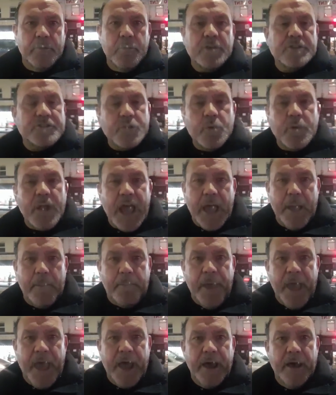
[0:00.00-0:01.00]
What's all that
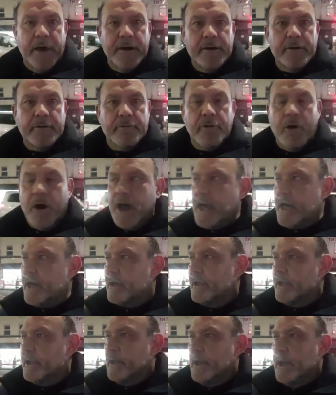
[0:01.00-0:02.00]
about, right?
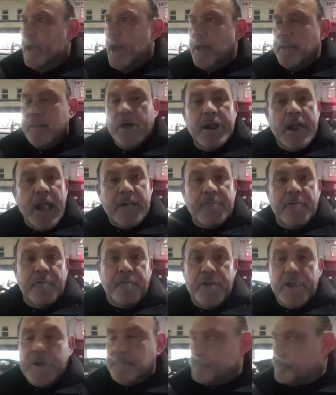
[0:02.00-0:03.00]
And another
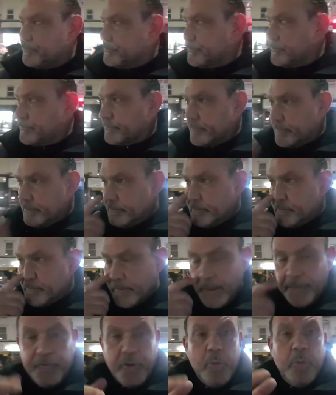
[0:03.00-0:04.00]
thing,
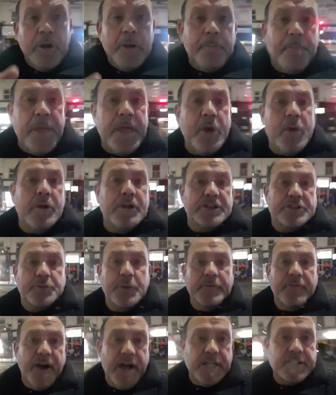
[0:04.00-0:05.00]
if you want to be honest
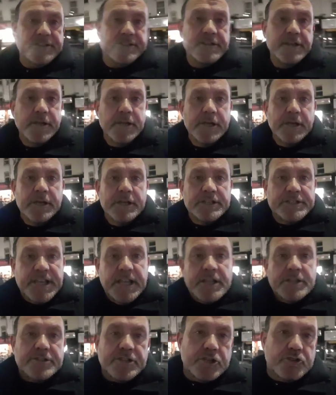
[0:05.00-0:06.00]
with us,
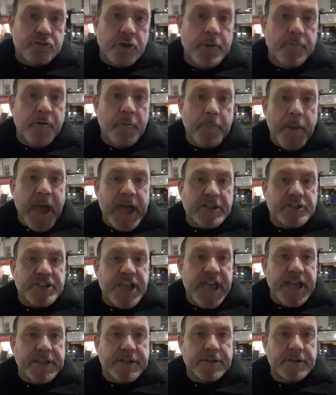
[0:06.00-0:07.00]
tell us the truth about
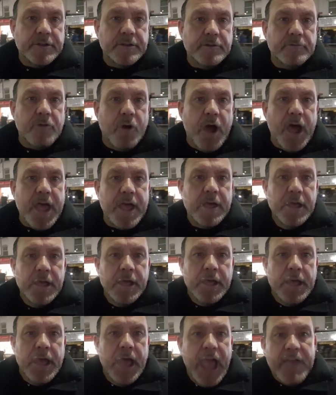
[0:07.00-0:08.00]
Jed, right?
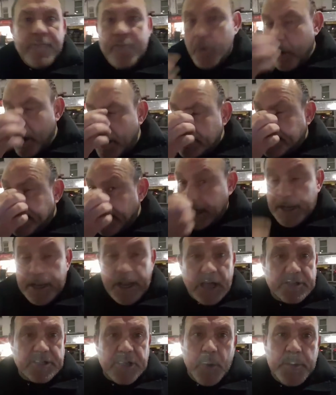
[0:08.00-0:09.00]
Everyone telling
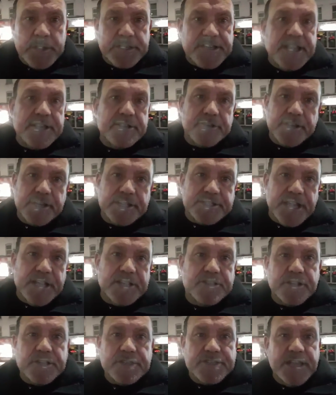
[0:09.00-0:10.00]
us, oh, he's
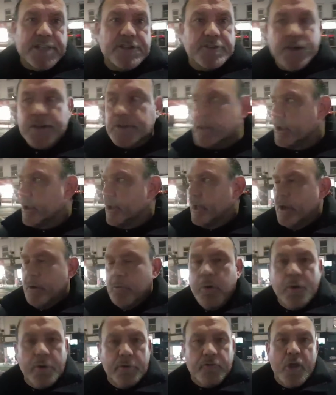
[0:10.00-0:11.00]
injured.
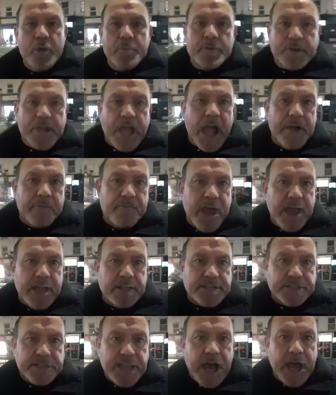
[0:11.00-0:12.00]
Well, the rumour going
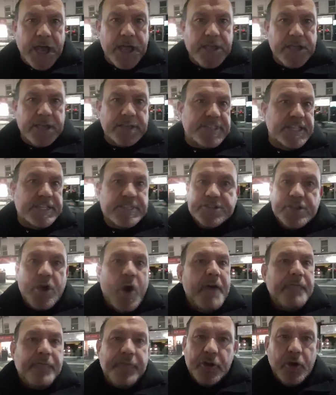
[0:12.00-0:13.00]
round today is he's
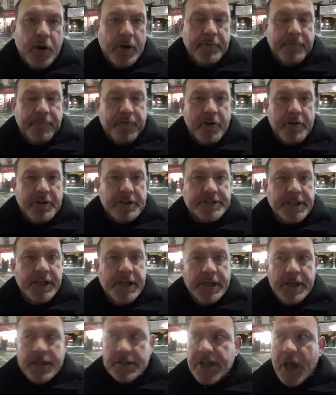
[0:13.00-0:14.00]
signed for Nottingham Forest.
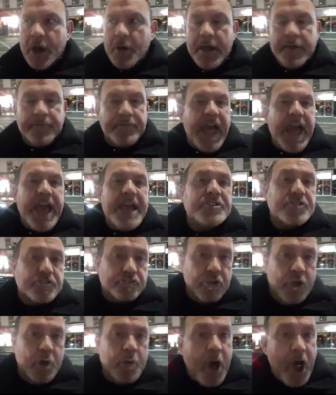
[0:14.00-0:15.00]
So if that is
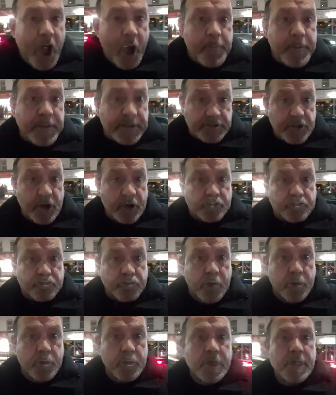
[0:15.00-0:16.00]
true, I hope it's not
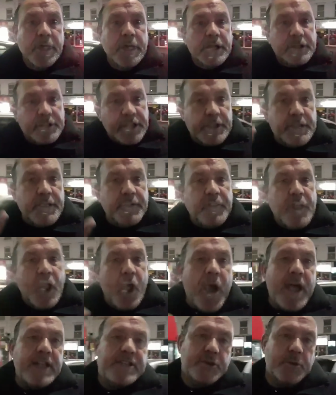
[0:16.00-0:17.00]
true, then you've
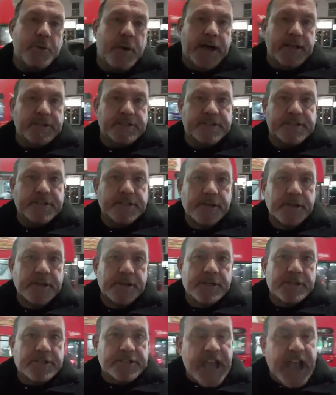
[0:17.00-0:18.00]
lied to us,
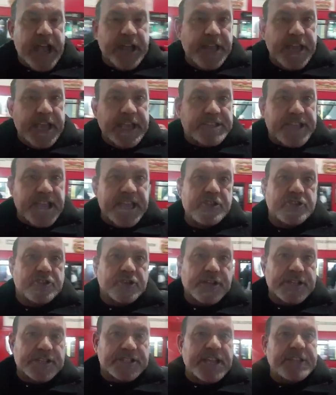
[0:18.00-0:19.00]
saying that he's
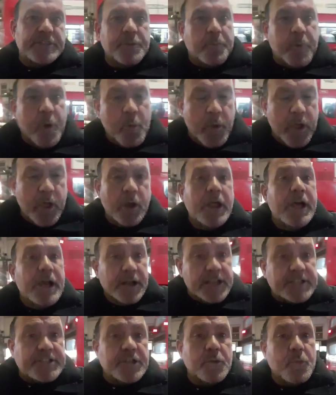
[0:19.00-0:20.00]
injured. But
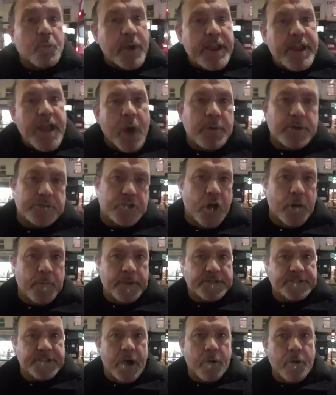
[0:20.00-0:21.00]
we know he's got to
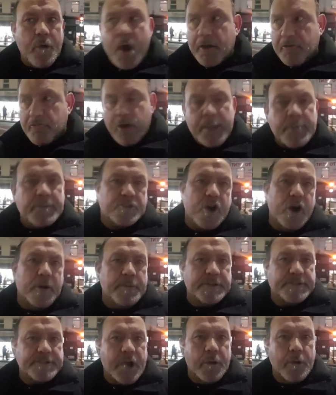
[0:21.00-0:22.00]
be sold. I agree he's got to
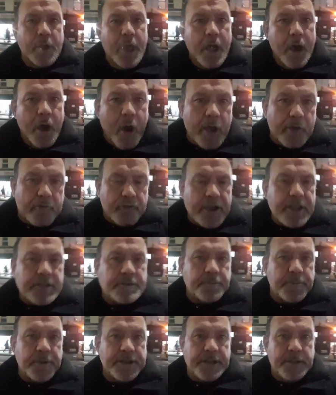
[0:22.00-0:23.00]
be sold. I agree
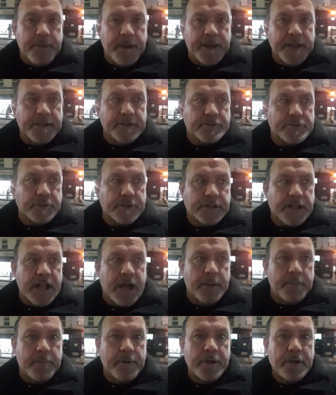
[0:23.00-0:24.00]
to bring the money into the
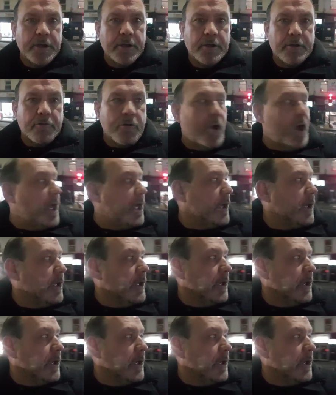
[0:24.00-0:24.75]
club, right?